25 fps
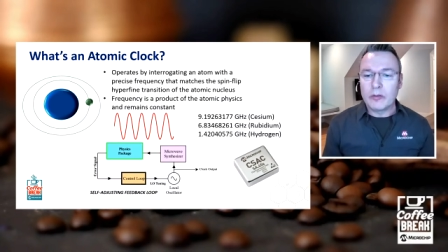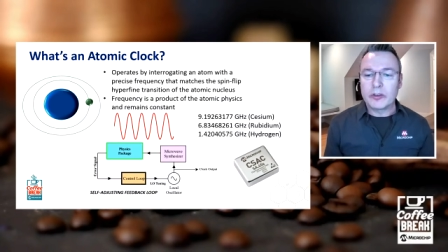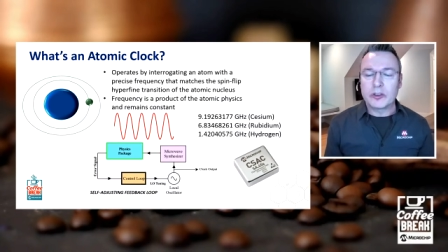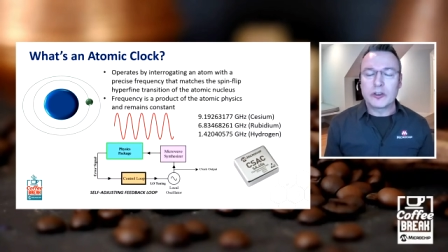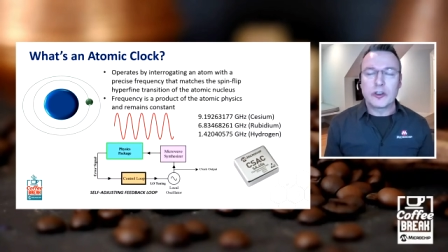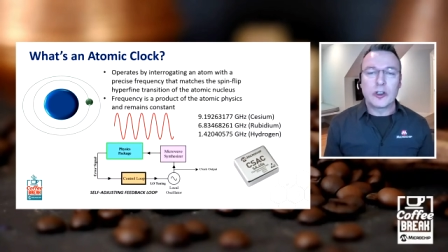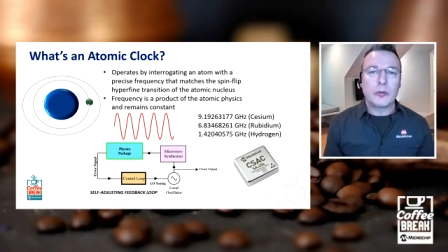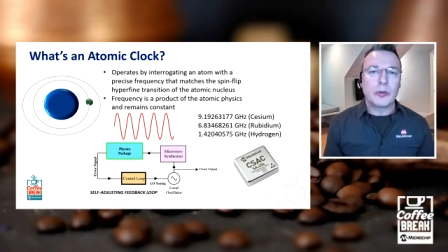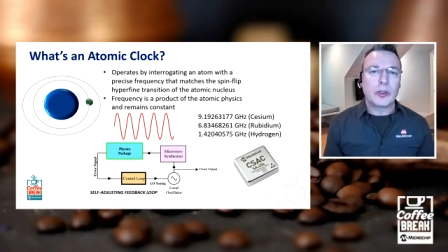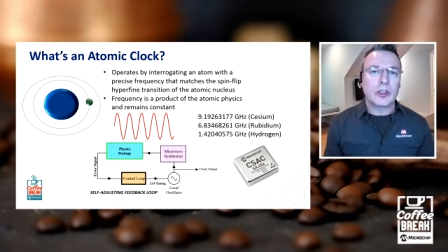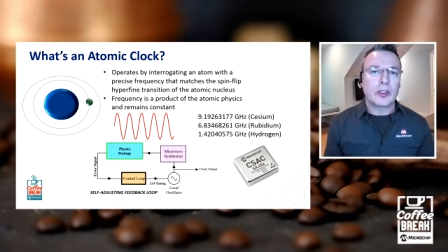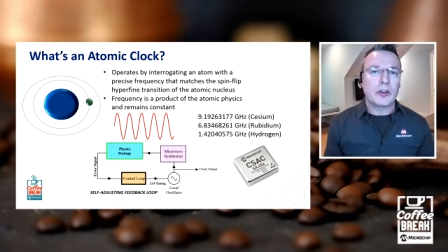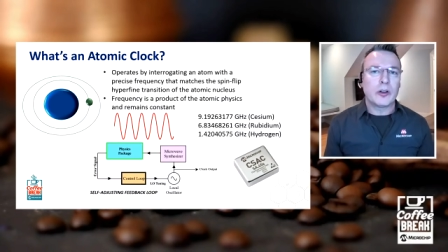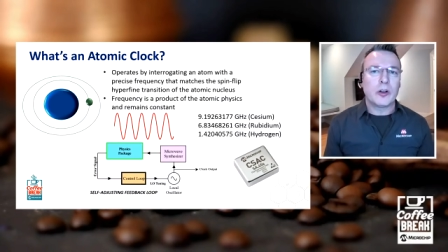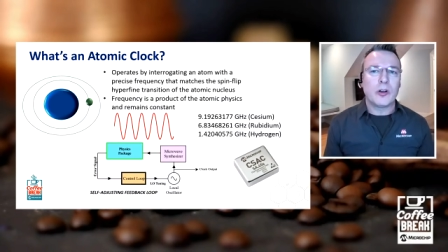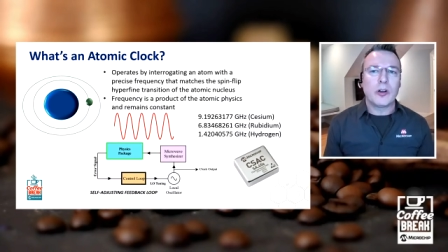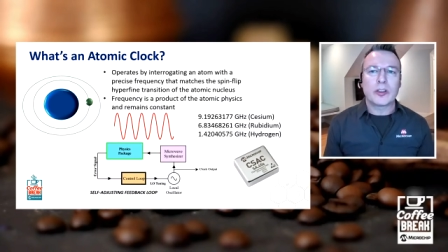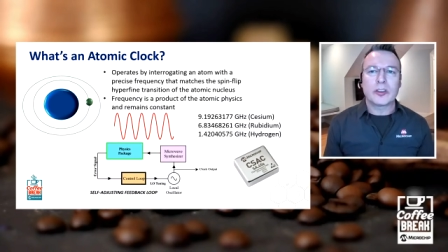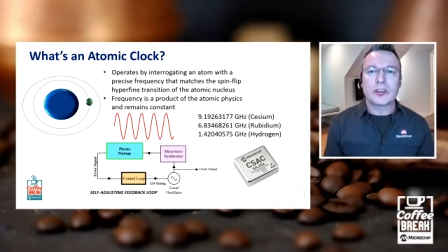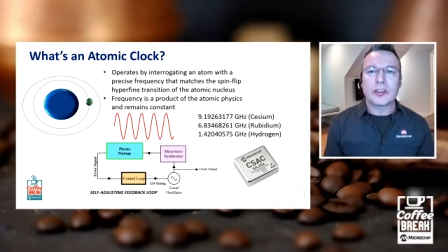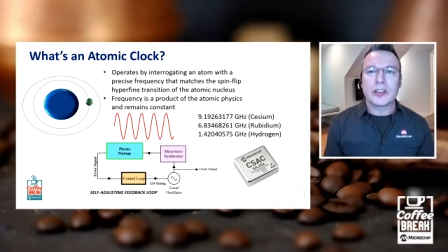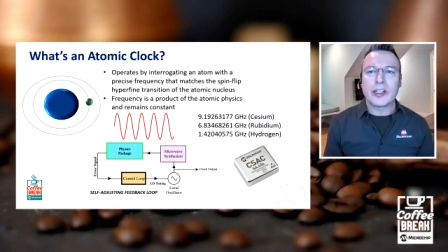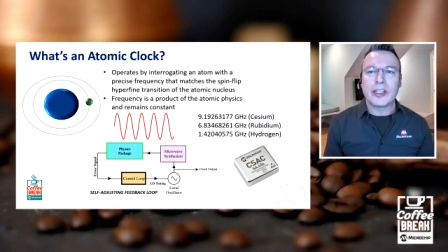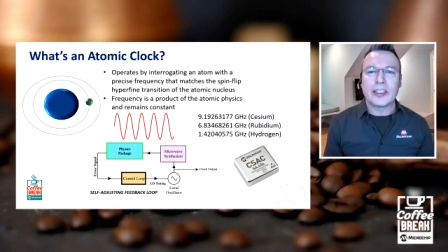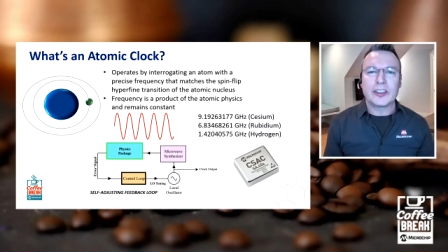atomic
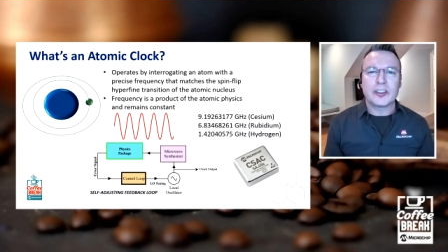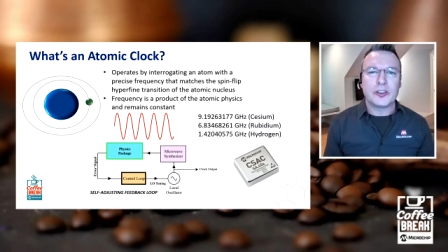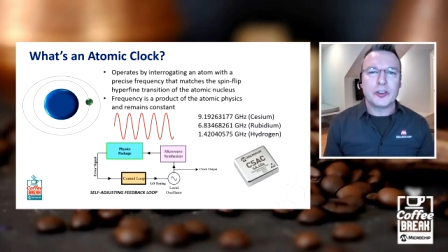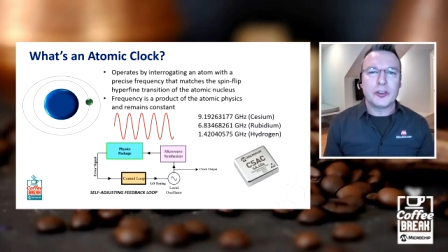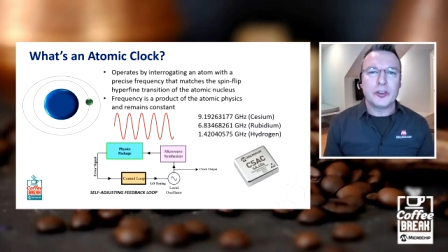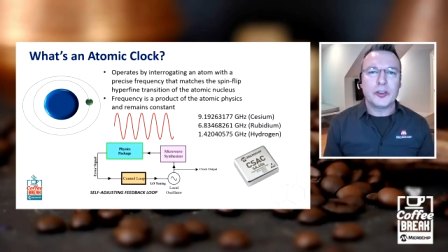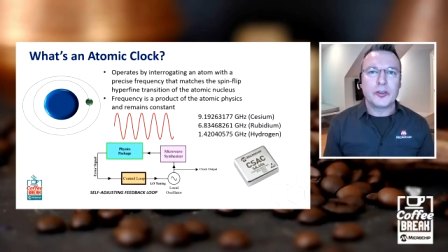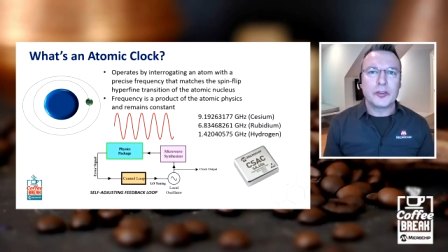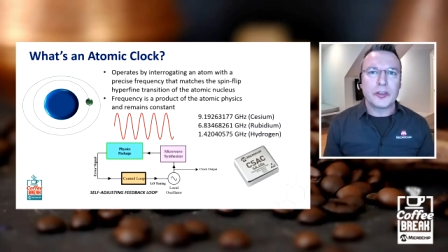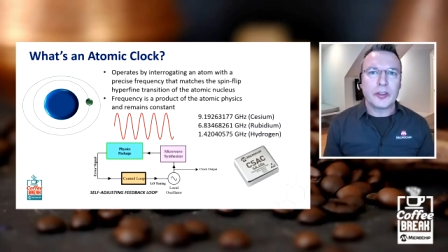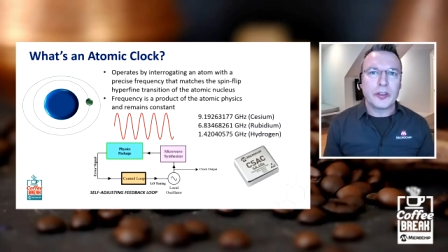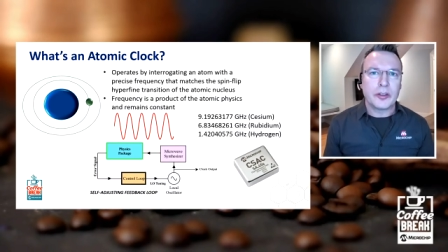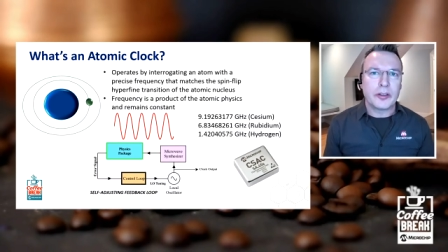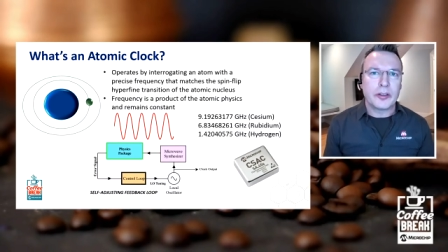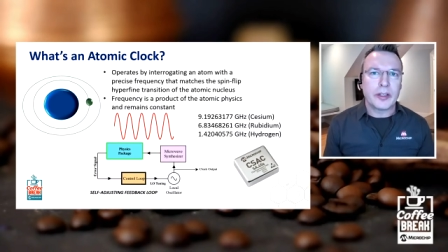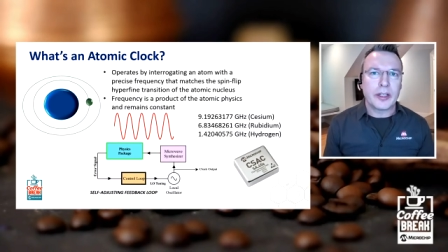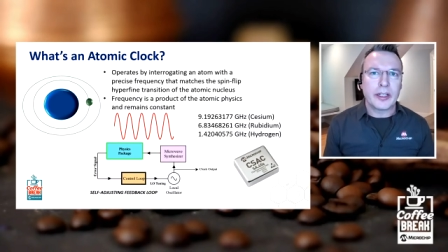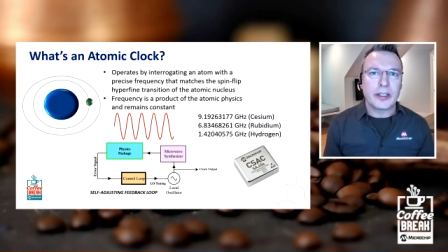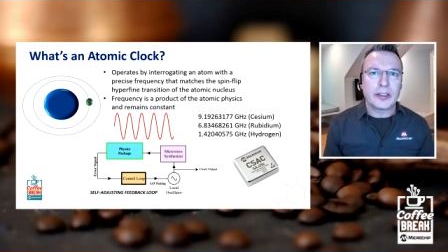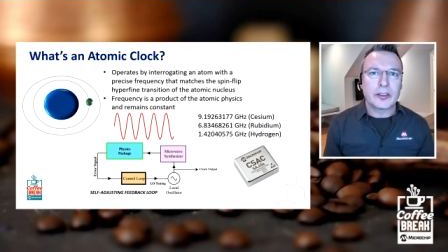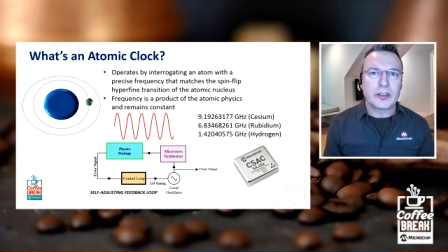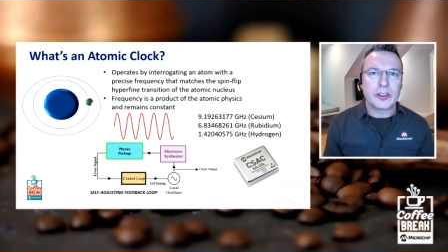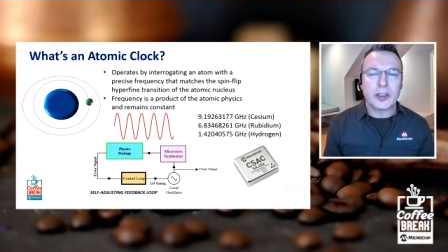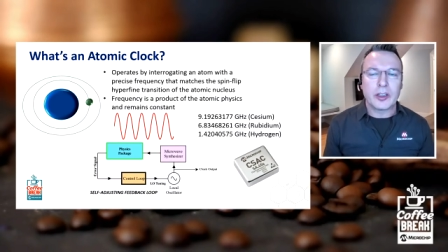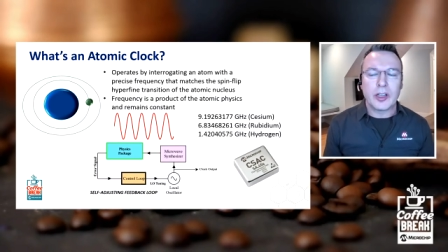clocks. It gets used in
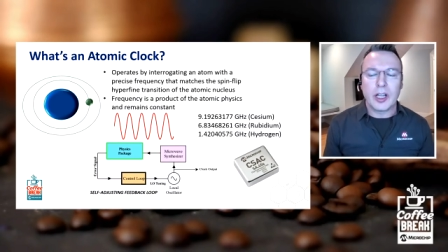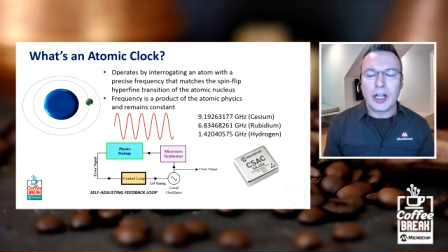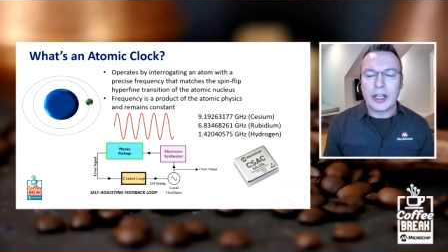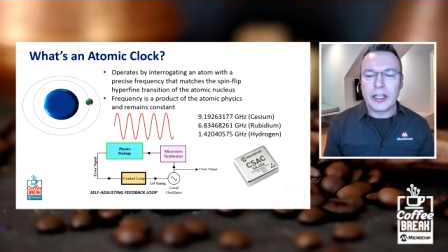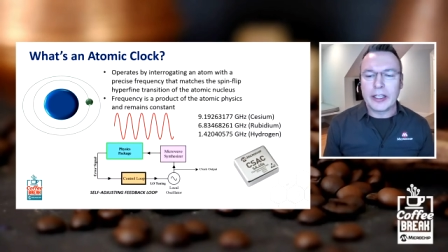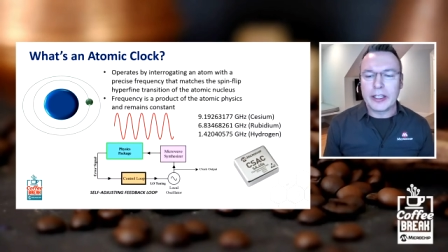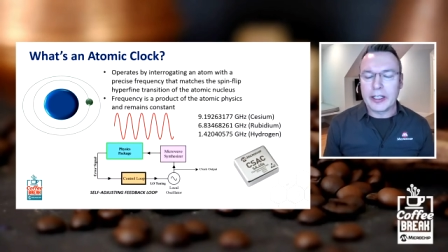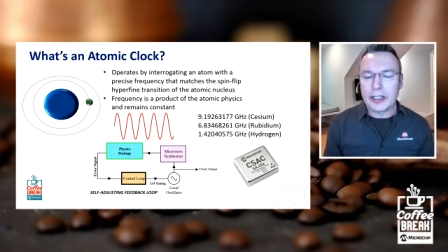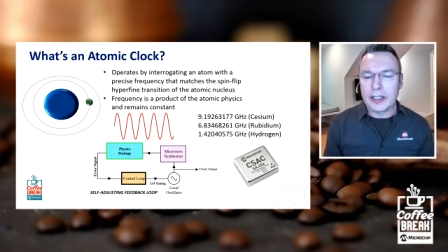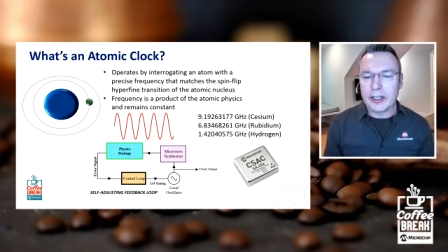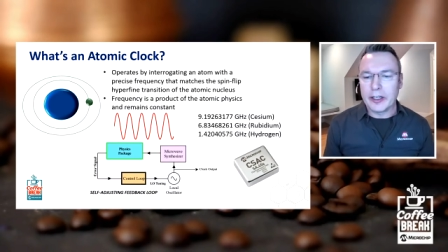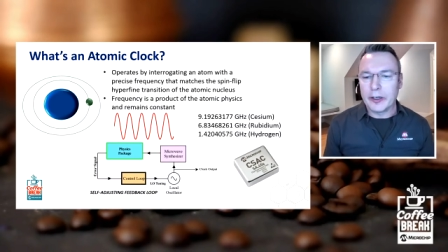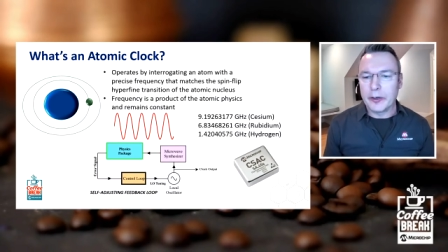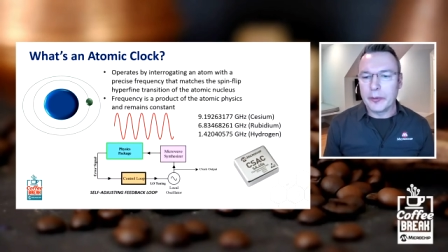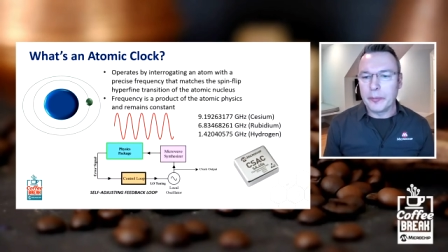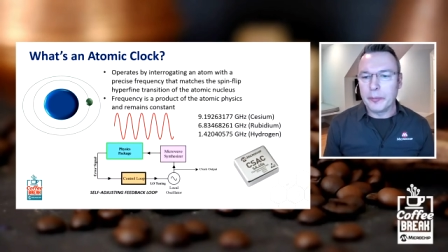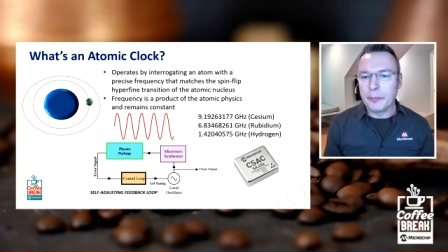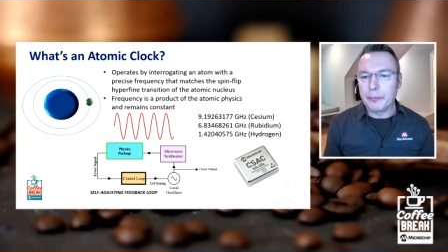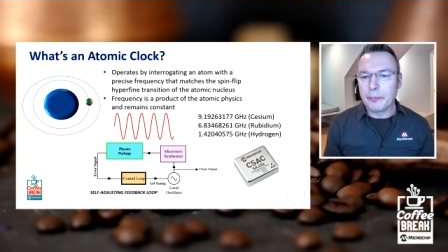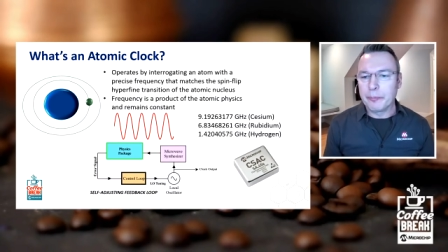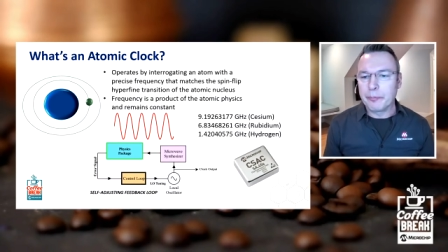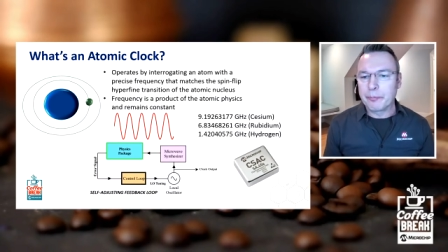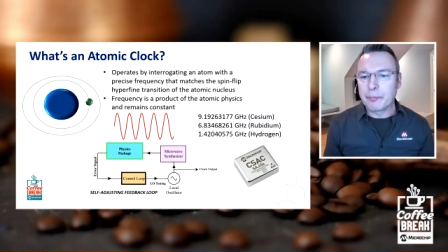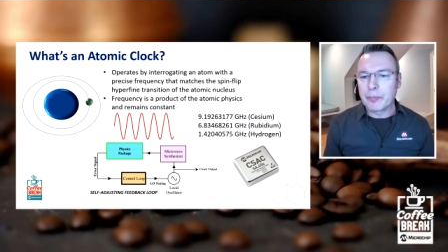things like um,